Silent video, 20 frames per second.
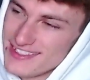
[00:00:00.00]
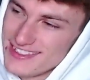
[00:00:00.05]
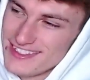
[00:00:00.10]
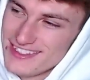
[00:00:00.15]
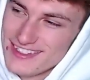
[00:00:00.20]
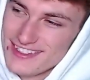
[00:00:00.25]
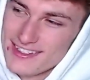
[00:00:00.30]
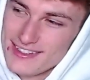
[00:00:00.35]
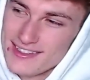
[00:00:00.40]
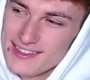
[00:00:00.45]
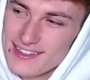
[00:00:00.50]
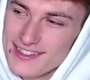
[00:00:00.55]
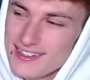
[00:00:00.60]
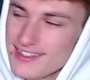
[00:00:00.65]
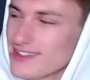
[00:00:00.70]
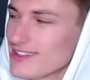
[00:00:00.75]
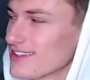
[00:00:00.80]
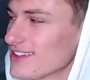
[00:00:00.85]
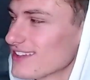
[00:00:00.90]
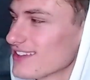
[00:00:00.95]

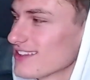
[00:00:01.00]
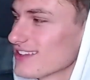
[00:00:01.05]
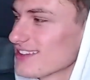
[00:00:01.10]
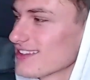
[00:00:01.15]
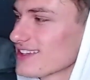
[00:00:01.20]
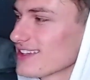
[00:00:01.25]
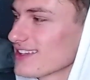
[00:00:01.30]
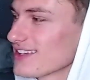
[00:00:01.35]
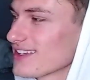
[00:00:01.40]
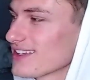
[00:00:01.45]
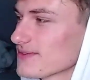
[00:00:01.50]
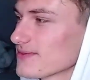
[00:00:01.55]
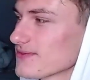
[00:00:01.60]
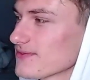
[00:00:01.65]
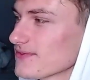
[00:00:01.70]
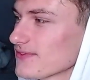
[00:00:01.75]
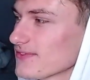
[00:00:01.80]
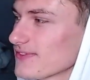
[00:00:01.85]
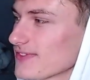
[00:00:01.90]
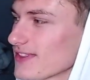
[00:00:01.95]

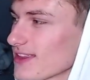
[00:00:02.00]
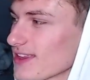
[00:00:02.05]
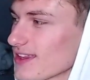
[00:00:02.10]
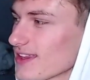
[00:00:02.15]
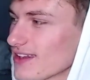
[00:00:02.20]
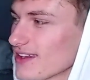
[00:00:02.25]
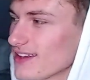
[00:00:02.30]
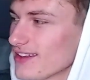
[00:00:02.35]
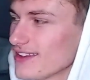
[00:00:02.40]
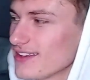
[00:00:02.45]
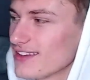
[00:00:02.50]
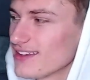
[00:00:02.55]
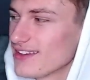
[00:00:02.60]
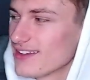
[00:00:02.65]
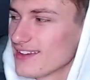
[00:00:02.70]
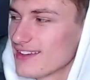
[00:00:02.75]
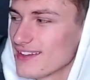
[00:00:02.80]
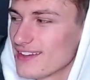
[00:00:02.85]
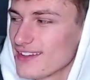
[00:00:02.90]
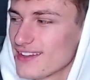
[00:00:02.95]

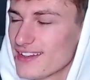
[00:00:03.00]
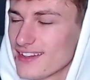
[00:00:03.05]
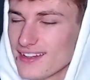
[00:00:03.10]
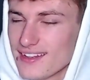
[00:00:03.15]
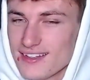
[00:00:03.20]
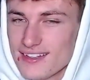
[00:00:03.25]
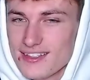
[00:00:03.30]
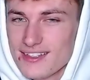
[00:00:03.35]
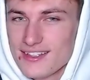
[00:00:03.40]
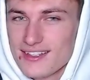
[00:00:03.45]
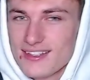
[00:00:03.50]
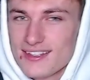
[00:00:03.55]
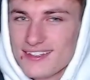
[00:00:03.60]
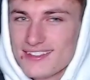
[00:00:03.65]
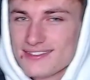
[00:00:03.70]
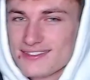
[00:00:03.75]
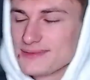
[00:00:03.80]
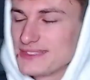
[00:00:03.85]
No words are spoken by the person on screen.